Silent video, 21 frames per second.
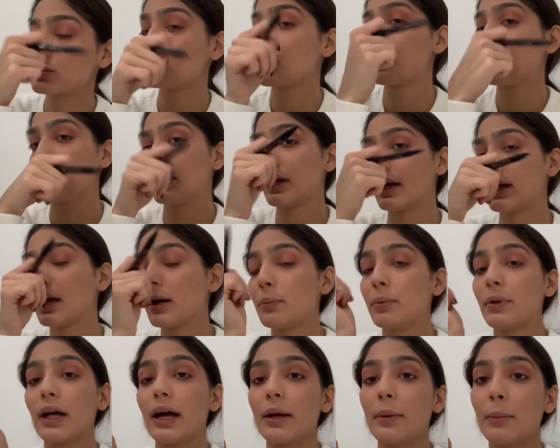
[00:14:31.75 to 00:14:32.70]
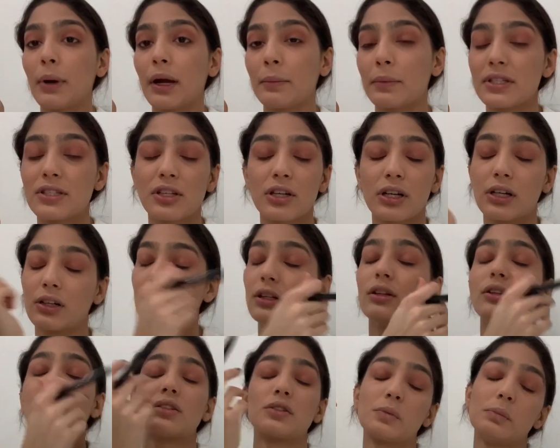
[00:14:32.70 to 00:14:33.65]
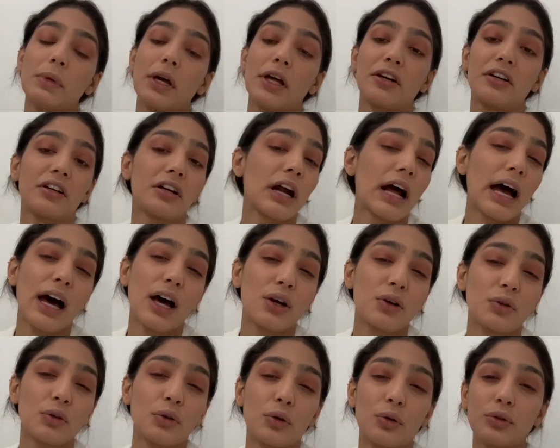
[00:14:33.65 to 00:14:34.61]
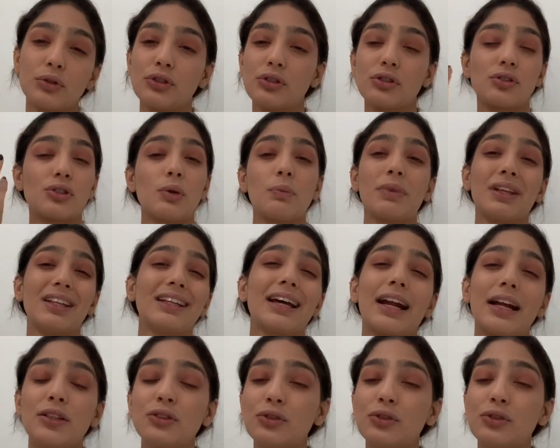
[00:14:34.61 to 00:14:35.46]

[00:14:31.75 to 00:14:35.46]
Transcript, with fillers: so when I apply my mascara it looks better. I don't know, just something that I